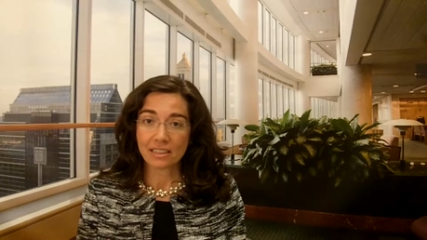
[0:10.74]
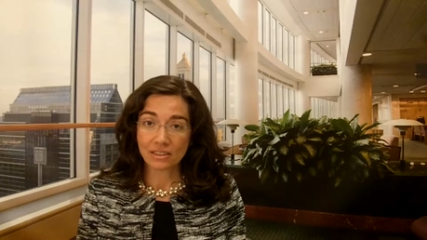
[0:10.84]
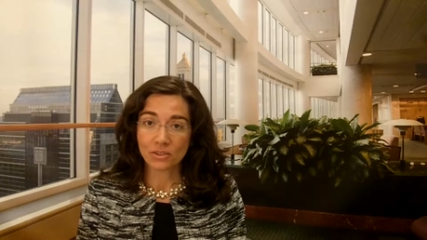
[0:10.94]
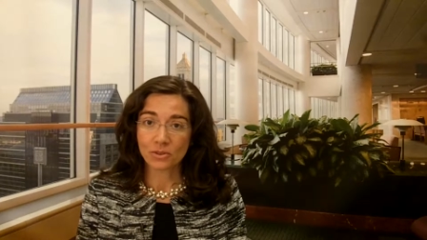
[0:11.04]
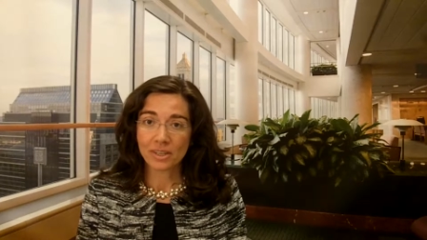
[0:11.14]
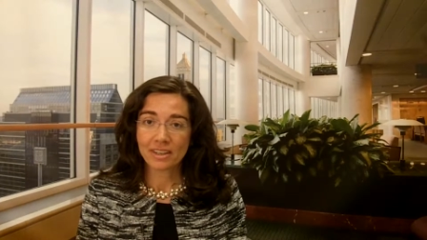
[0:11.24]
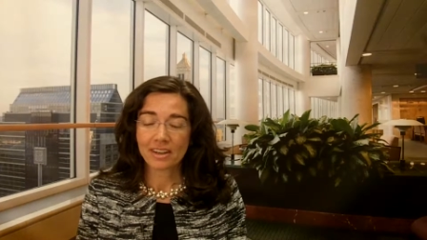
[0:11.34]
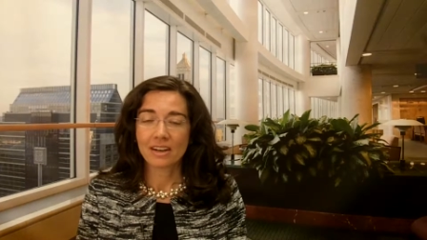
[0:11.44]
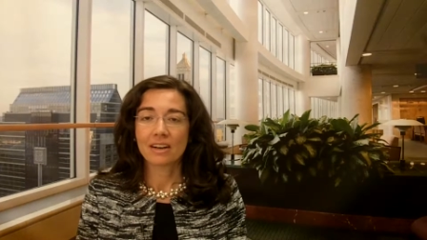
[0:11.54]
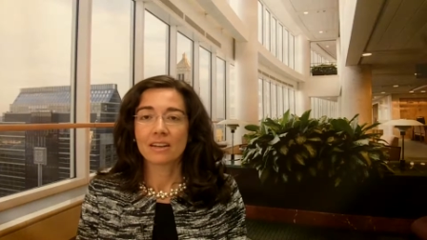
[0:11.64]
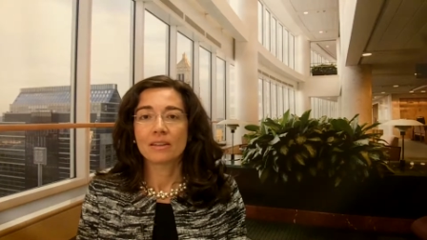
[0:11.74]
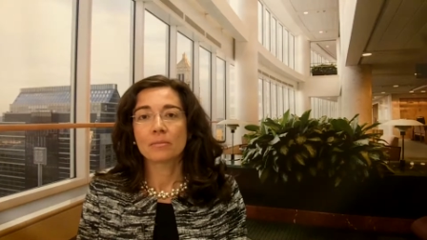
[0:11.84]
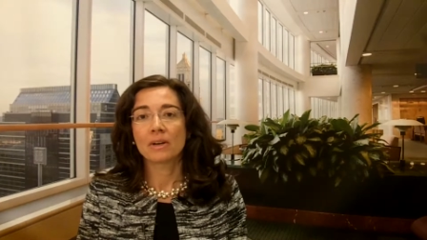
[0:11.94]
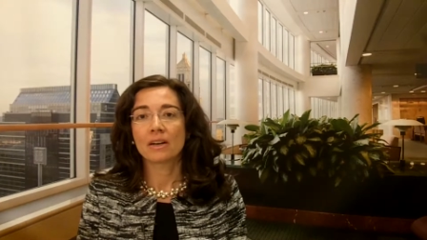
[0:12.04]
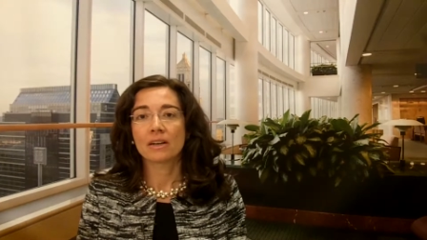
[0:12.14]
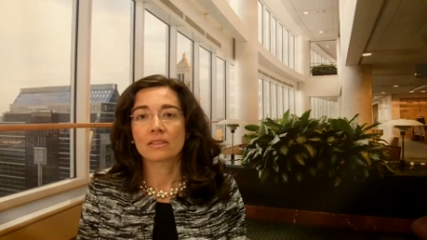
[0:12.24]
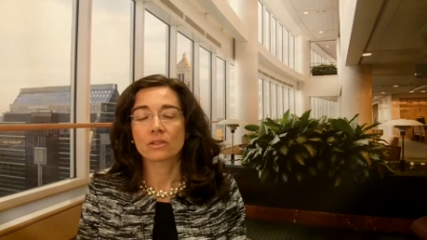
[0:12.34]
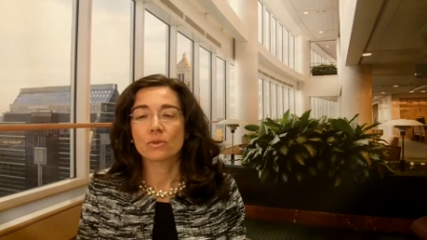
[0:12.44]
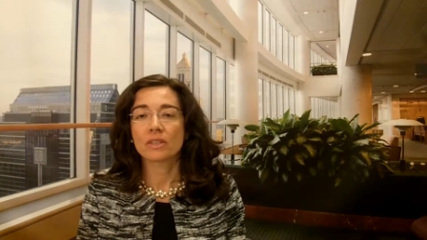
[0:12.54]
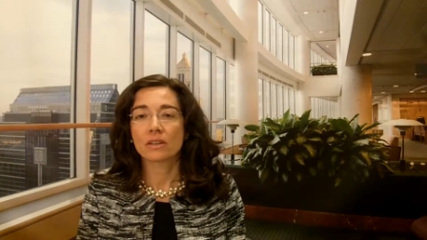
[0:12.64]
Cannone. I'm uh,
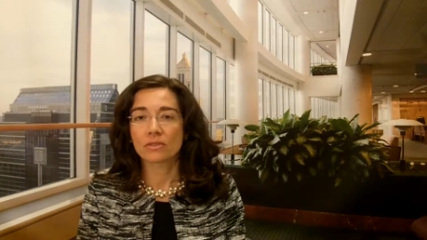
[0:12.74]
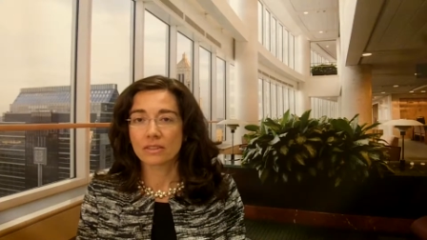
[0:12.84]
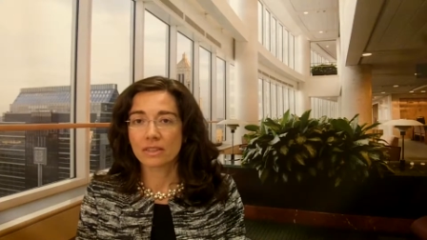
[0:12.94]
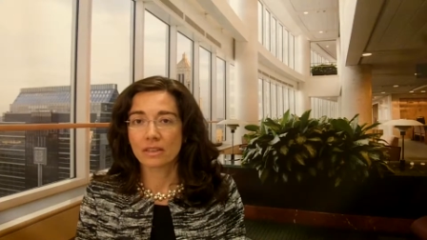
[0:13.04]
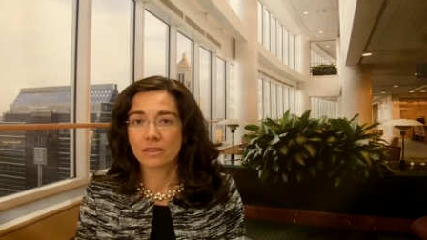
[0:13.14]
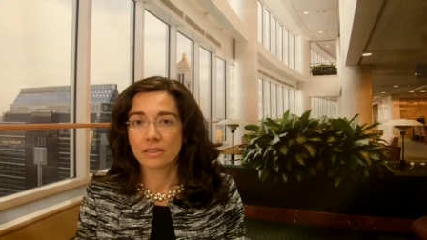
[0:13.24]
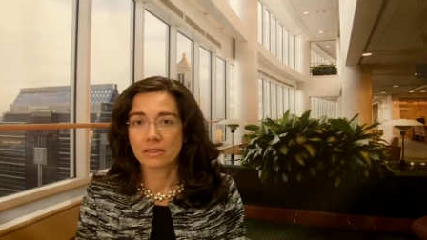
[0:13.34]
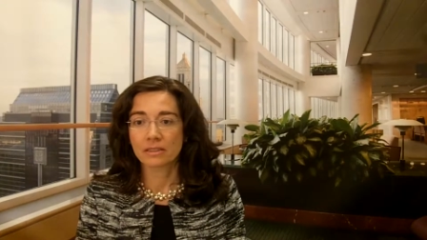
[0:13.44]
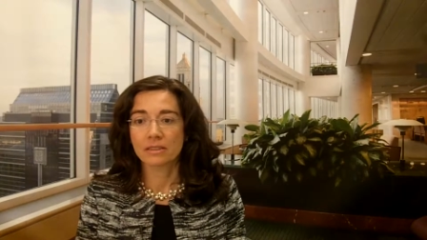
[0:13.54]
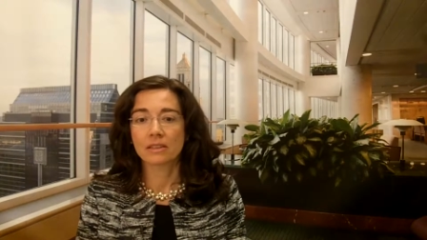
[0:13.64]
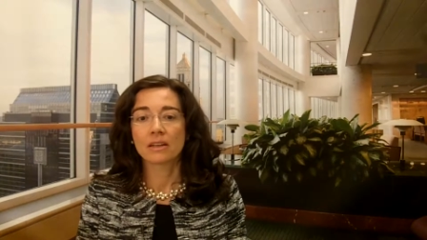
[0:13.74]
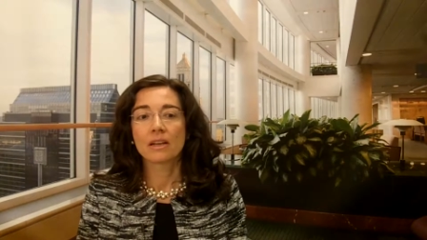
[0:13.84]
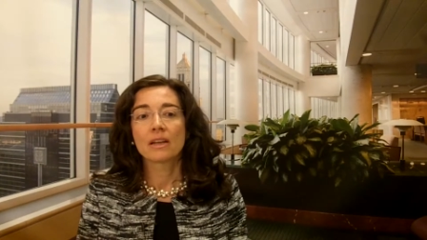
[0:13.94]
associate consultant uh,